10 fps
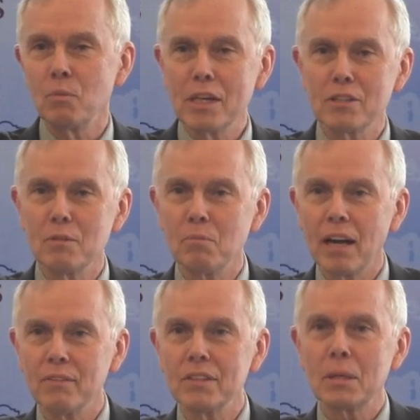and Western
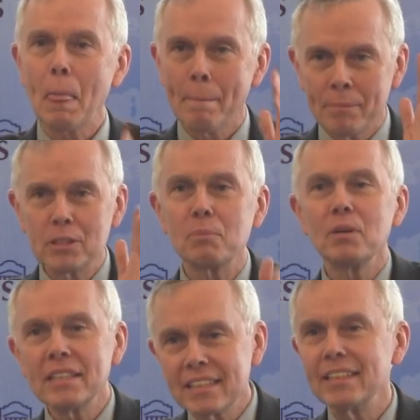breakfast, there's a
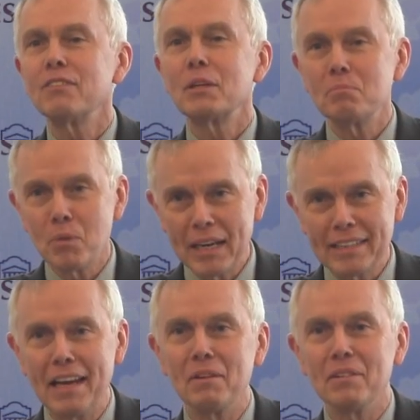pretty significant
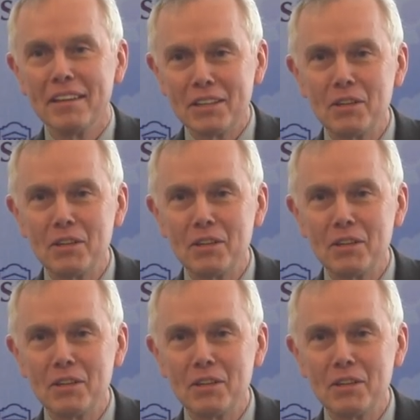breakdown.